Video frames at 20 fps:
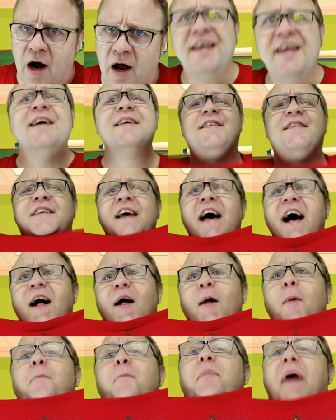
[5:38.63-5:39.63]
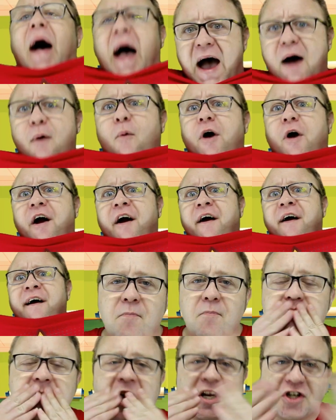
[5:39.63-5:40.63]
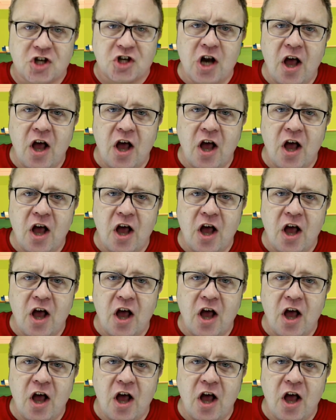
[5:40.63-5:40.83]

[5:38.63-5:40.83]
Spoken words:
ESL power. Much